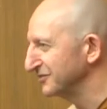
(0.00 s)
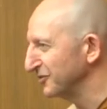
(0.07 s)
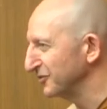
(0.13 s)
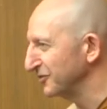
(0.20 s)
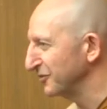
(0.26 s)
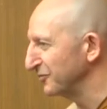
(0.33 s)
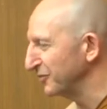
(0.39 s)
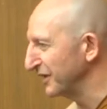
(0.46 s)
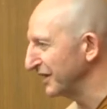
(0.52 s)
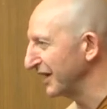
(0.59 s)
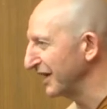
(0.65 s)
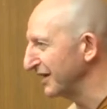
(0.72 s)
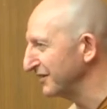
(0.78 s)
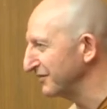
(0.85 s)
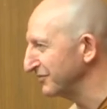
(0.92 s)
so a
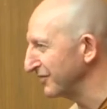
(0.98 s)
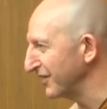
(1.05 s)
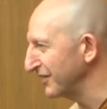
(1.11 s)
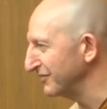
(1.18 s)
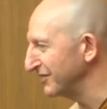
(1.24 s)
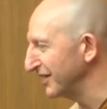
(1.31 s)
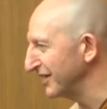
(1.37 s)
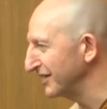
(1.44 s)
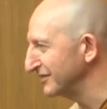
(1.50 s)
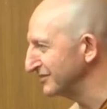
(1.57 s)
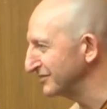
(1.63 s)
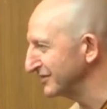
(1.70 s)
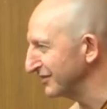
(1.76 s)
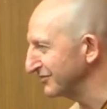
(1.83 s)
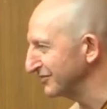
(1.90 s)
weekend, five
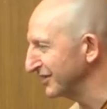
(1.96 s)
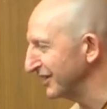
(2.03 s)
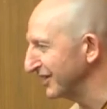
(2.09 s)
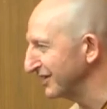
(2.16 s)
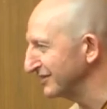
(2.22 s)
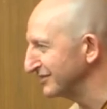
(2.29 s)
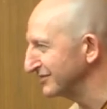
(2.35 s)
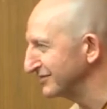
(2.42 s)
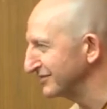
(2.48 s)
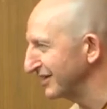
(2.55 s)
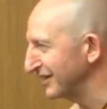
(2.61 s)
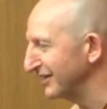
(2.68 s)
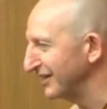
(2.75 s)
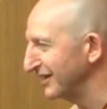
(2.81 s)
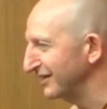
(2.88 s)
days, seven
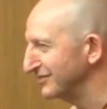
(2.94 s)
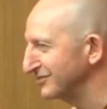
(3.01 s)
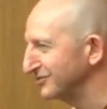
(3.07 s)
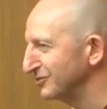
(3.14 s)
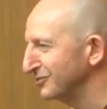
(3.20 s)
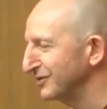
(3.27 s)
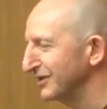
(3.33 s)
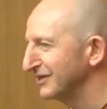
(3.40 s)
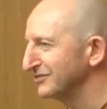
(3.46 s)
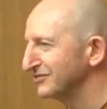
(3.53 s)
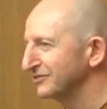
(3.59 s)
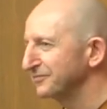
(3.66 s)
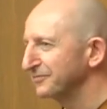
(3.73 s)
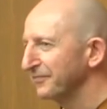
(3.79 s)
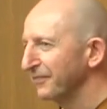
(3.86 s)
days, ten days, two
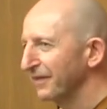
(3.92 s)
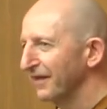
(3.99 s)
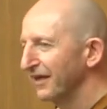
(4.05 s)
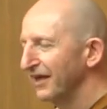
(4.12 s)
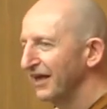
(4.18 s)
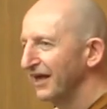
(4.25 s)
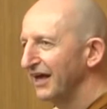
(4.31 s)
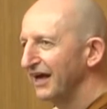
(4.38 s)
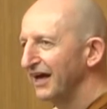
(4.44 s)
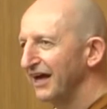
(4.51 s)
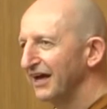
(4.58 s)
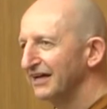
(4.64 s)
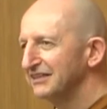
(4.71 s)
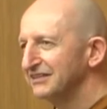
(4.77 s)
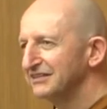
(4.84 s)
weeks,
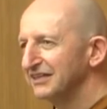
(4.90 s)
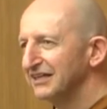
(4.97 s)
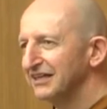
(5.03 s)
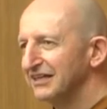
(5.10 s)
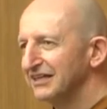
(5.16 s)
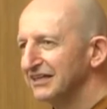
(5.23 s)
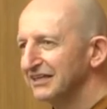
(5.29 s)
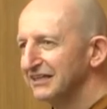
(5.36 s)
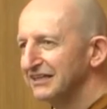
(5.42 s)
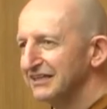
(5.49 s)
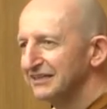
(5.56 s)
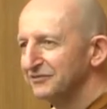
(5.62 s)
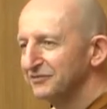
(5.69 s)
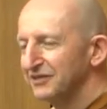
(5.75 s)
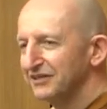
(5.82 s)
and.
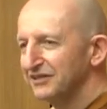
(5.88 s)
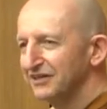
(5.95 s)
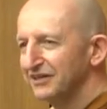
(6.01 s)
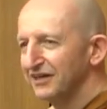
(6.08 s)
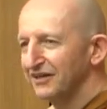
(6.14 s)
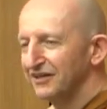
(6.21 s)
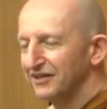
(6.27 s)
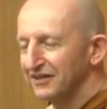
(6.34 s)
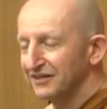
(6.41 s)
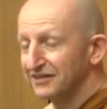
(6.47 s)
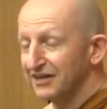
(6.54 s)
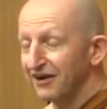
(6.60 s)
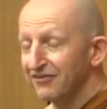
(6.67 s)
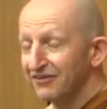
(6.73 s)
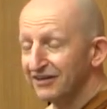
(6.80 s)
We,
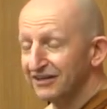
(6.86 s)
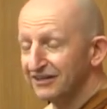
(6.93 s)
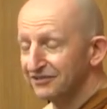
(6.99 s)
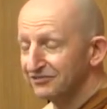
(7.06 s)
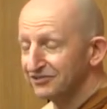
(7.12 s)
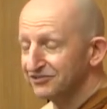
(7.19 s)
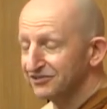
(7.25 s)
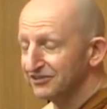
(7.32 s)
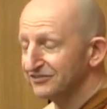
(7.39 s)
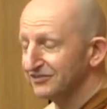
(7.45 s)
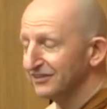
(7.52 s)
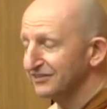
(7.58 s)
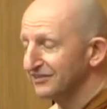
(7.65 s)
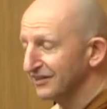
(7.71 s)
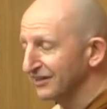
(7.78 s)
currently, the
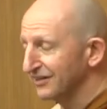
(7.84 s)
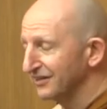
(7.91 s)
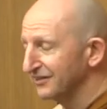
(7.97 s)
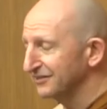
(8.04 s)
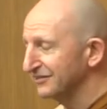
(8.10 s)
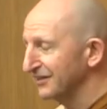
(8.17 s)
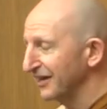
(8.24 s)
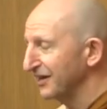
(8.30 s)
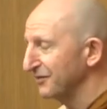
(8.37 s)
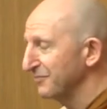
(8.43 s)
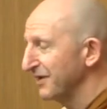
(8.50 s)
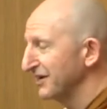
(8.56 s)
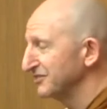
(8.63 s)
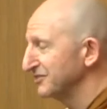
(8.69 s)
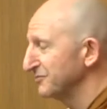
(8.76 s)
retreat center can take
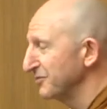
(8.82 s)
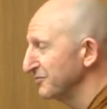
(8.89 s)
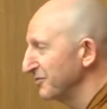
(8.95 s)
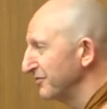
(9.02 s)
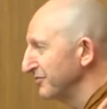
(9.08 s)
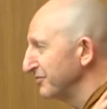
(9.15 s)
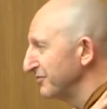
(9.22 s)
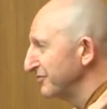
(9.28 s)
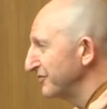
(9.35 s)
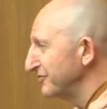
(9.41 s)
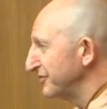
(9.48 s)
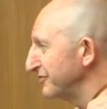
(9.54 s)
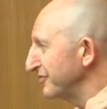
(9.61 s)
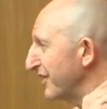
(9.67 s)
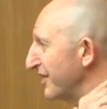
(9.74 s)
a maximum of
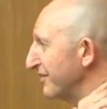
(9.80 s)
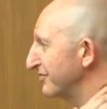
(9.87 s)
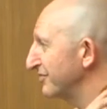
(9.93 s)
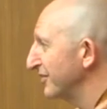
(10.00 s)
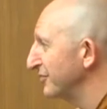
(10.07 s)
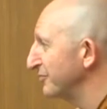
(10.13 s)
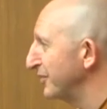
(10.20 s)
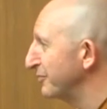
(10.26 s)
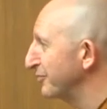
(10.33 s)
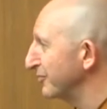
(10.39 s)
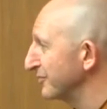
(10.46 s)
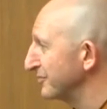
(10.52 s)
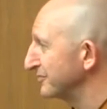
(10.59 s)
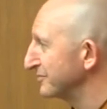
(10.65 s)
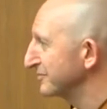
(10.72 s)
55
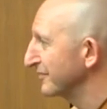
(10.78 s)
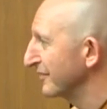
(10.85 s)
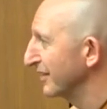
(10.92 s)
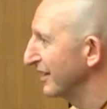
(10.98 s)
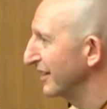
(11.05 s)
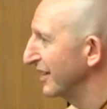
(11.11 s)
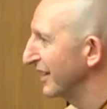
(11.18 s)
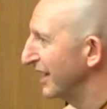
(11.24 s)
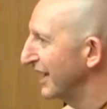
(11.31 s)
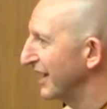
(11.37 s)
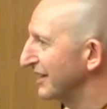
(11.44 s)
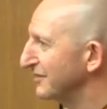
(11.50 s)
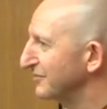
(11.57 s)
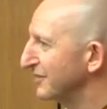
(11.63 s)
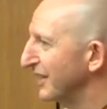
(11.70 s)
people
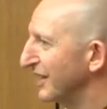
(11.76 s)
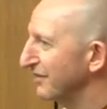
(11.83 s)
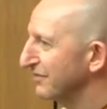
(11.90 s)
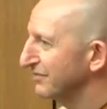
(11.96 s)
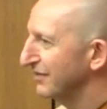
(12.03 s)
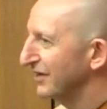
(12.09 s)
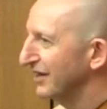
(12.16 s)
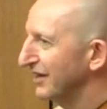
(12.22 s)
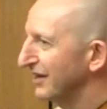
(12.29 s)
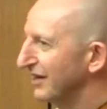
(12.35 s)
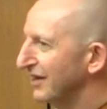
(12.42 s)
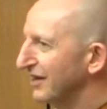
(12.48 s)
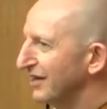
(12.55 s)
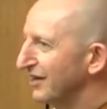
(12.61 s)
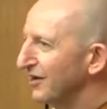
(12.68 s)
and we have
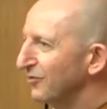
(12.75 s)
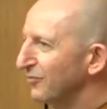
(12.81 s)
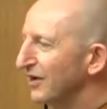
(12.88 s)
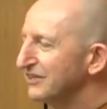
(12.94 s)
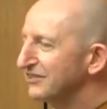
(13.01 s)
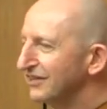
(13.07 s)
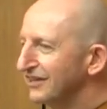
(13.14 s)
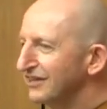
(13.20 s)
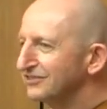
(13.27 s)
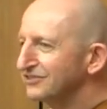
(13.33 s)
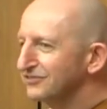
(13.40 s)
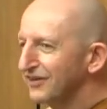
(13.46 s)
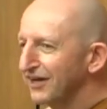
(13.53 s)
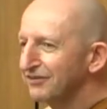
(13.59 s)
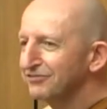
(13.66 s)
a waiting
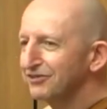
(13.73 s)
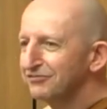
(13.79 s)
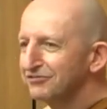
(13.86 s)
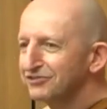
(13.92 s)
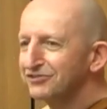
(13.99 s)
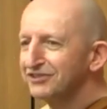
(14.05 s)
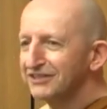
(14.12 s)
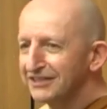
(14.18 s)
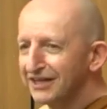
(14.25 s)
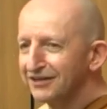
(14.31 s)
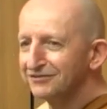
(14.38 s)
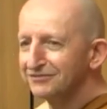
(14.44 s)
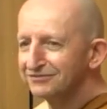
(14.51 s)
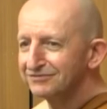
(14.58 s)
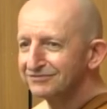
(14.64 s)
list for every retreat
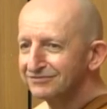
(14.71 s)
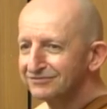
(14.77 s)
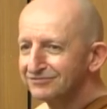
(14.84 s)
now.